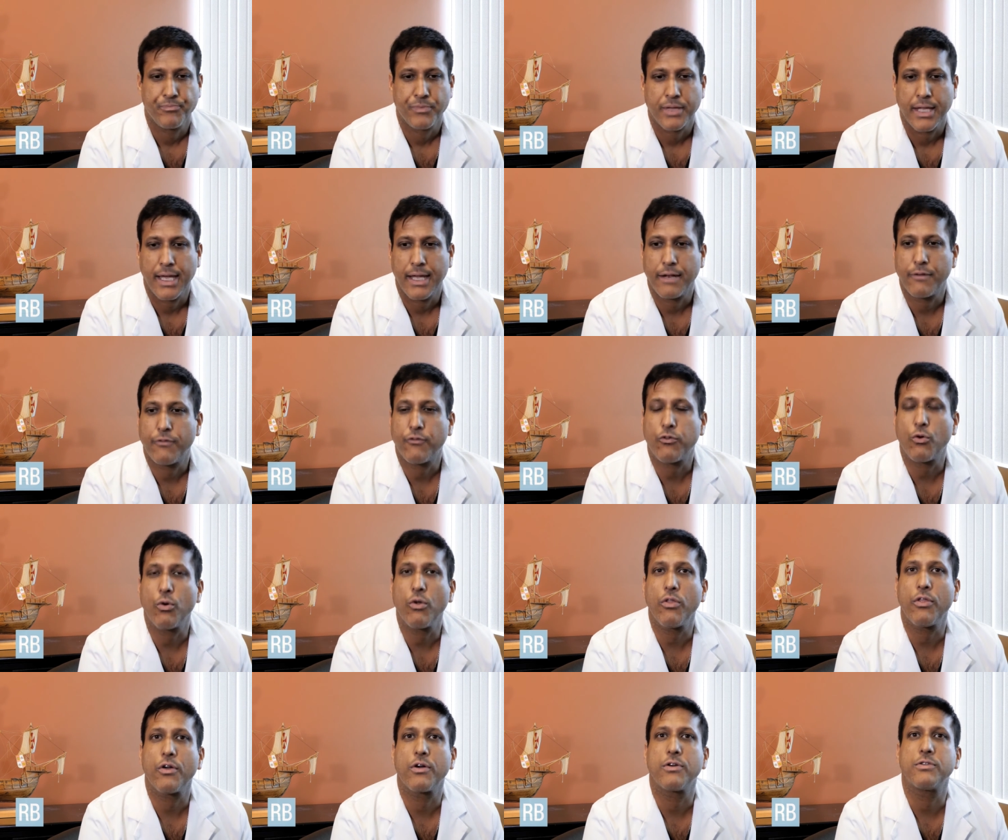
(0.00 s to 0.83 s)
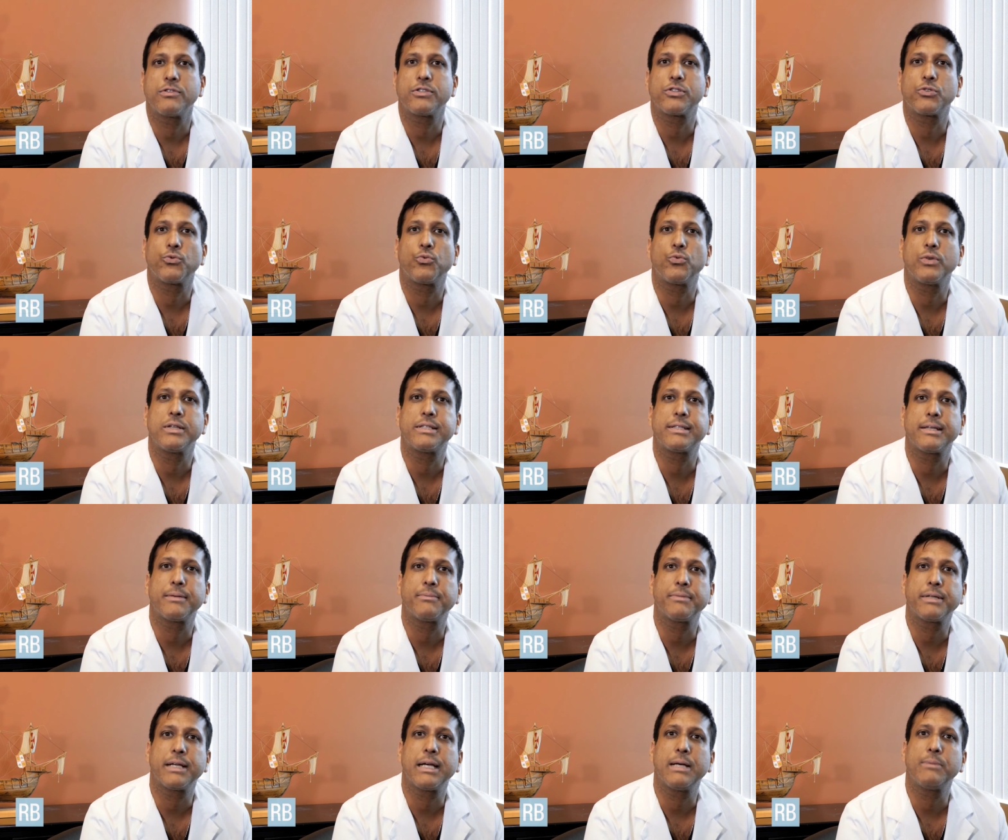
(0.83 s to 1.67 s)
And for those, we
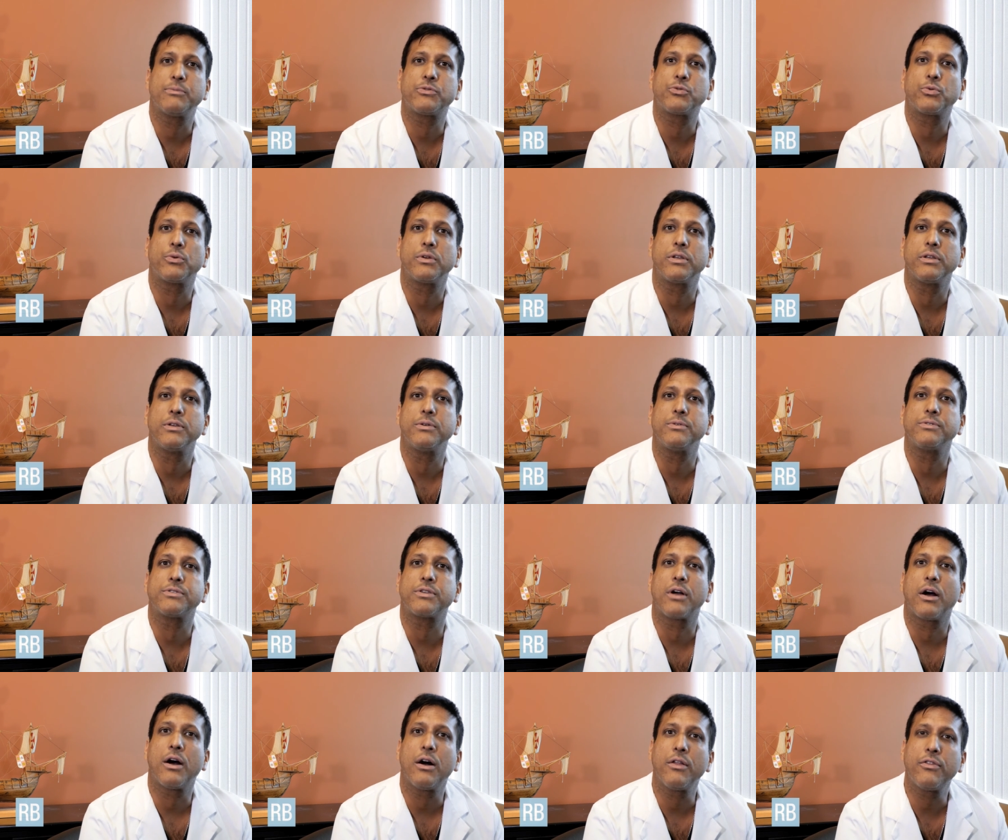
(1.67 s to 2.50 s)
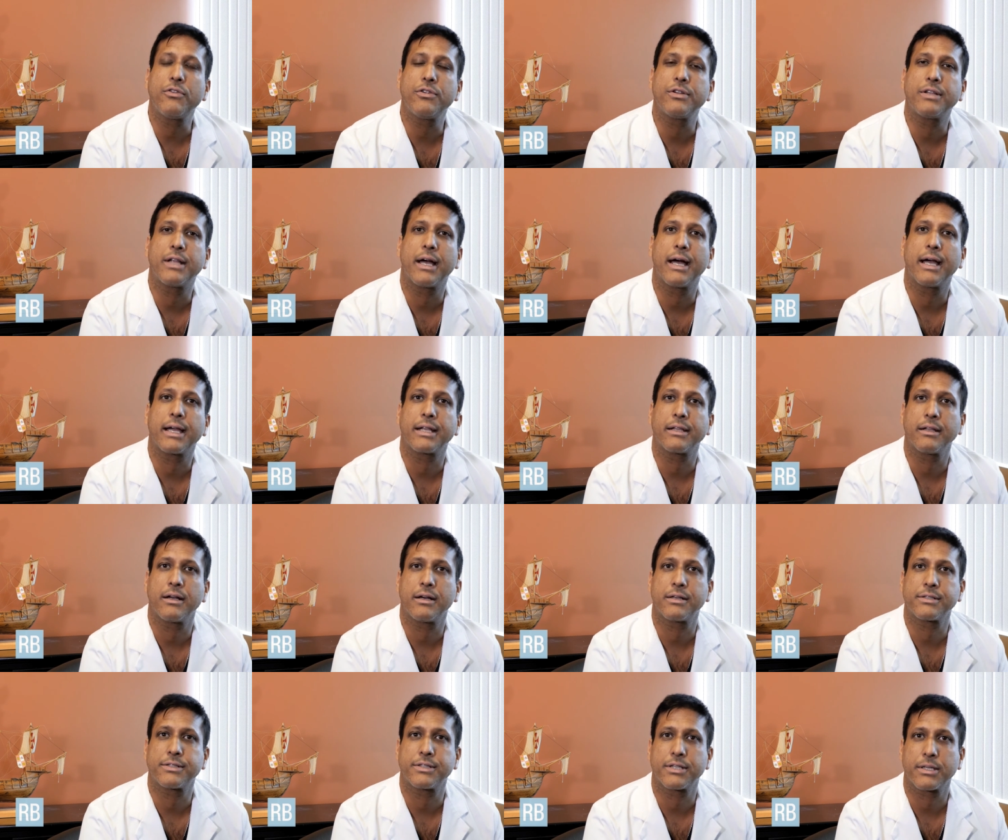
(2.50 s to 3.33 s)
sometimes will use other
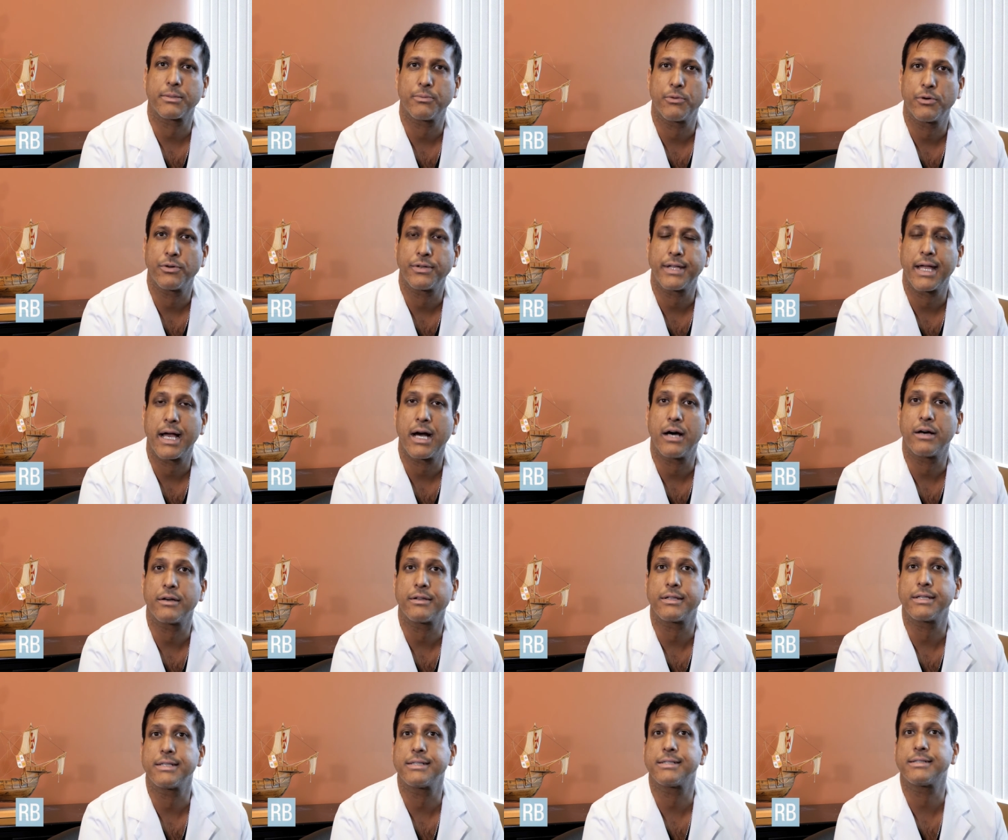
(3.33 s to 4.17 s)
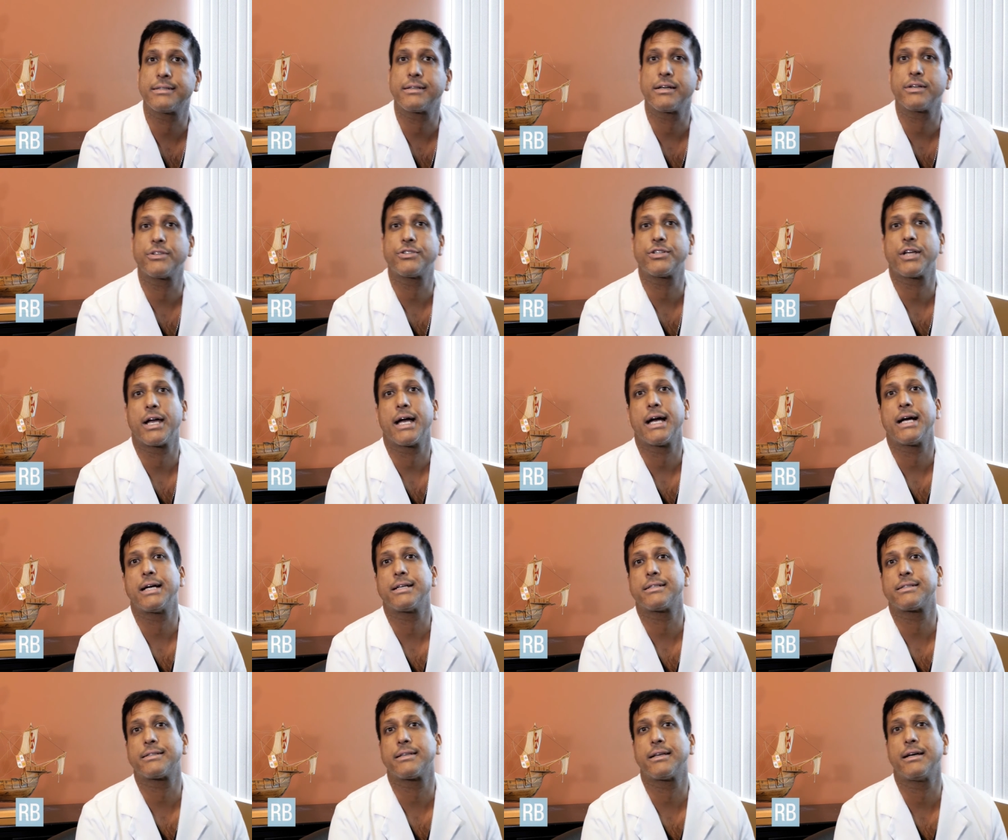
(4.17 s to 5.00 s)
diagnostic modalities, such
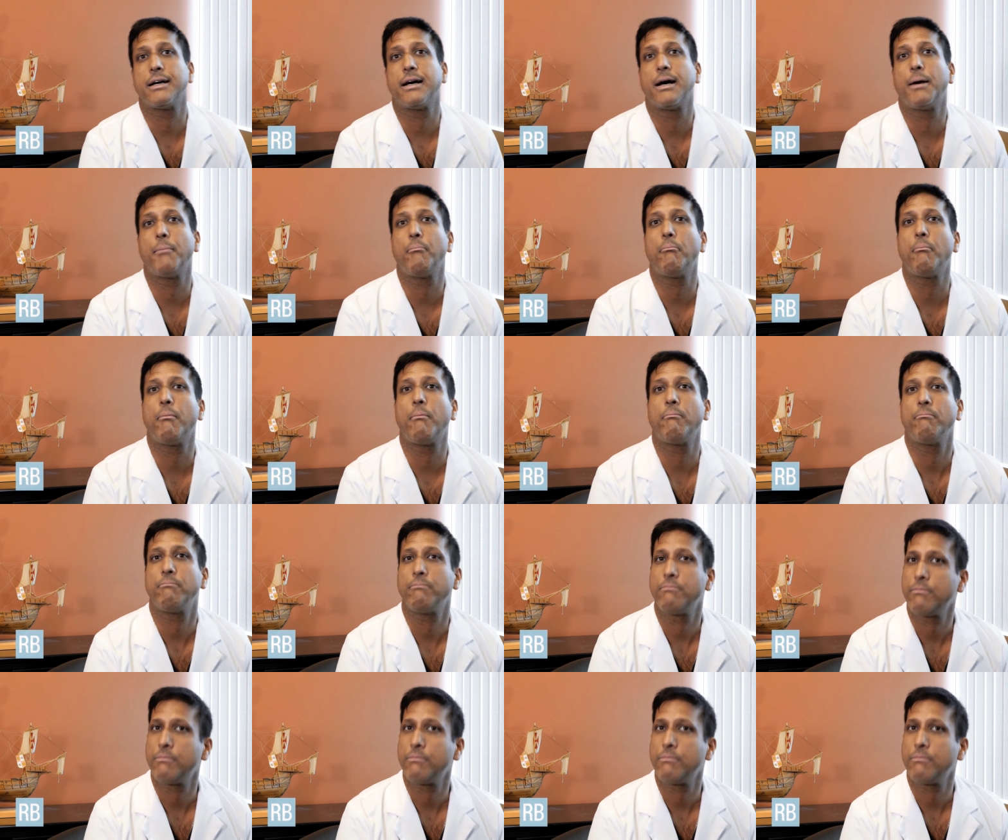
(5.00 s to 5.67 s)
as a